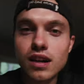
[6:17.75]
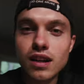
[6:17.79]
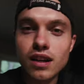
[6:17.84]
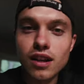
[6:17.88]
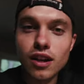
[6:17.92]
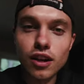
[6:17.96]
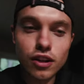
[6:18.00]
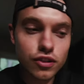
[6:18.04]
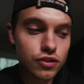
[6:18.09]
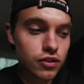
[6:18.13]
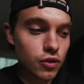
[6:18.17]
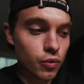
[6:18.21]

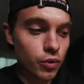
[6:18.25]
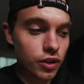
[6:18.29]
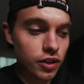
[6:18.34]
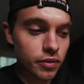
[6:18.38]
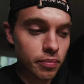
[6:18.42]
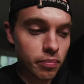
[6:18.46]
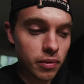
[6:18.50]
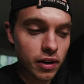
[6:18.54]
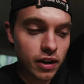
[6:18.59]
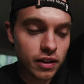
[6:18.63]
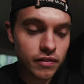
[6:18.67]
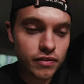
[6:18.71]
Also
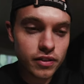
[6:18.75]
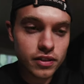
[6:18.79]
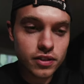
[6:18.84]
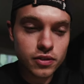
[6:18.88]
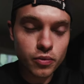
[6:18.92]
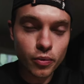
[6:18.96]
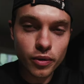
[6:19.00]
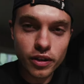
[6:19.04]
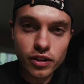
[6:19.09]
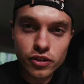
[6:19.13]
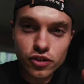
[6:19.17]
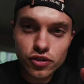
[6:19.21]
with
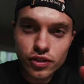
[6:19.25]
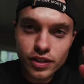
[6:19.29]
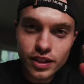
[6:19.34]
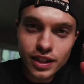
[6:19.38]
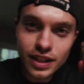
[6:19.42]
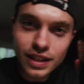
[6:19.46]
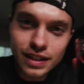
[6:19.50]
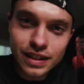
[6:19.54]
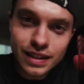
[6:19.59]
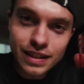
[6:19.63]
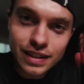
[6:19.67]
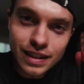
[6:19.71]
breakfast, we're
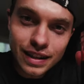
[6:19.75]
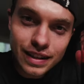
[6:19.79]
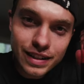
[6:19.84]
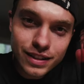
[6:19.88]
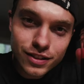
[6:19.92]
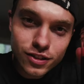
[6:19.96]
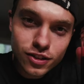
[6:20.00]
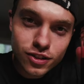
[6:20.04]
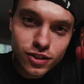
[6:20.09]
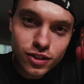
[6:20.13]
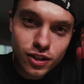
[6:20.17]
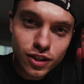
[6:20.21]
drinking a
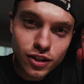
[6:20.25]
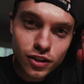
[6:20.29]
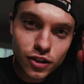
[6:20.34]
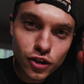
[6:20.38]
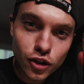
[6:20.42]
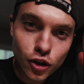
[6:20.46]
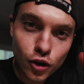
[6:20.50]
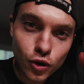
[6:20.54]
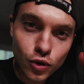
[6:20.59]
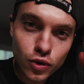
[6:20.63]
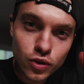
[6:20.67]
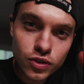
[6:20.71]
nice
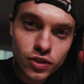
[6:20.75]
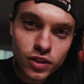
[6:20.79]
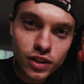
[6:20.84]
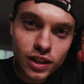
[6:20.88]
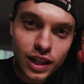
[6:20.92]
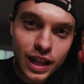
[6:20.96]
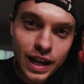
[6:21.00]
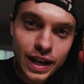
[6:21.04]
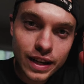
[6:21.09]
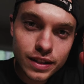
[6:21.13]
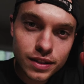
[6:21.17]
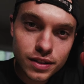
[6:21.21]
cold
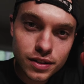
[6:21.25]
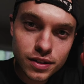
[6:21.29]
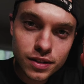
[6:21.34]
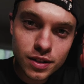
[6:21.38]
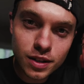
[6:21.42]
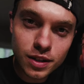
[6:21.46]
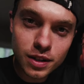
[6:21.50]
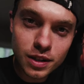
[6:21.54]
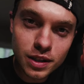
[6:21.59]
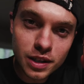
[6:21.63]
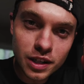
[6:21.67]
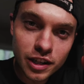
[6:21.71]
glass
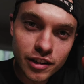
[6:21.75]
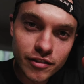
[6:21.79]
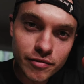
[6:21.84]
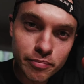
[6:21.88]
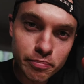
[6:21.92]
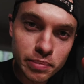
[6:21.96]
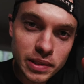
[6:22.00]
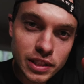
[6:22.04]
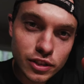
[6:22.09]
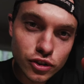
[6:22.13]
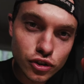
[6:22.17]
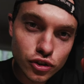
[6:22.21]

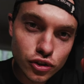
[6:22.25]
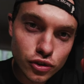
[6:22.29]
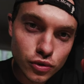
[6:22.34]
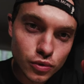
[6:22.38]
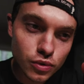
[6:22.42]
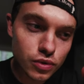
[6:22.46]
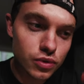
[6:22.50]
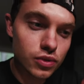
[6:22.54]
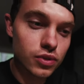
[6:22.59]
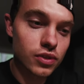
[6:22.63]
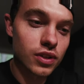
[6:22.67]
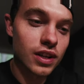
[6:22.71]
of beet
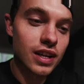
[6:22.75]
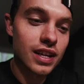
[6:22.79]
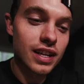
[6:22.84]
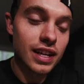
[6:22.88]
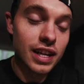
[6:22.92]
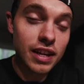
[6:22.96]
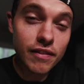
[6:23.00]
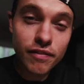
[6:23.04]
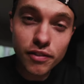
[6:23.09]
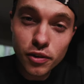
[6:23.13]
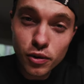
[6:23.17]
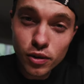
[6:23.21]
juice.
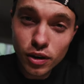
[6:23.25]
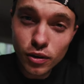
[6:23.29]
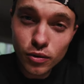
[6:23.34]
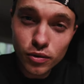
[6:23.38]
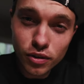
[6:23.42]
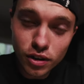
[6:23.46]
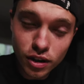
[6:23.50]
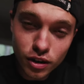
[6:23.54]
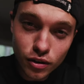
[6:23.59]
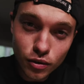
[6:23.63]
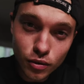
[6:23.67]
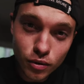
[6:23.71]
If you
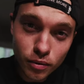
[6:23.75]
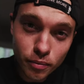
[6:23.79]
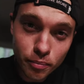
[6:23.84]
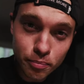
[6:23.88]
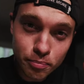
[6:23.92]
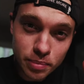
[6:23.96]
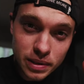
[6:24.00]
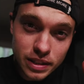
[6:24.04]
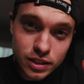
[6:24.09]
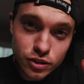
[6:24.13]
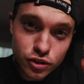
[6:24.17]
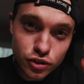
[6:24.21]
don't know,
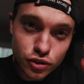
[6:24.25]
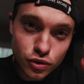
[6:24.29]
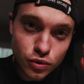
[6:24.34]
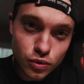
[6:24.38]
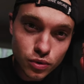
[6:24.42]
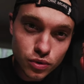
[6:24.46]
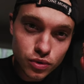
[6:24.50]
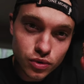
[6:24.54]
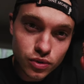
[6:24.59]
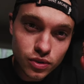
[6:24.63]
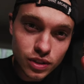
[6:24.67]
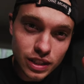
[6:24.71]
beet
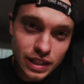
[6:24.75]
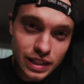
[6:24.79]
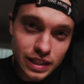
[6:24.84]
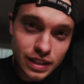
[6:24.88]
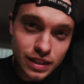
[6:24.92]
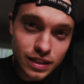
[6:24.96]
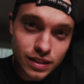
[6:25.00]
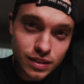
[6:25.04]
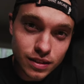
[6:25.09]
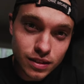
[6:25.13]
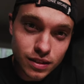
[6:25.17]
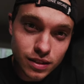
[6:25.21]
juice
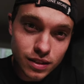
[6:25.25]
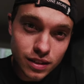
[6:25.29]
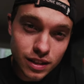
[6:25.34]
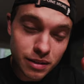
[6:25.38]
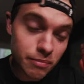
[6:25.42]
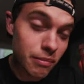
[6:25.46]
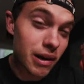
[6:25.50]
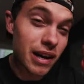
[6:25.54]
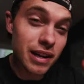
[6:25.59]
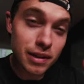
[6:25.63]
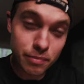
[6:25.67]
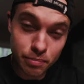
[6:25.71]
is,
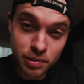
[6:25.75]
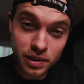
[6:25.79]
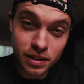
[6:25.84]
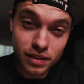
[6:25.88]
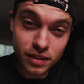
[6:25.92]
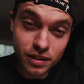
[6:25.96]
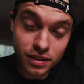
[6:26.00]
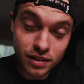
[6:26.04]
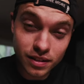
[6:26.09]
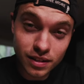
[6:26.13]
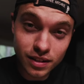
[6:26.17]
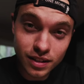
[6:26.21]
in my
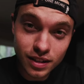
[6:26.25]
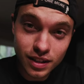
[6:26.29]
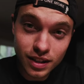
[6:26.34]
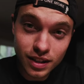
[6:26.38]
opinion,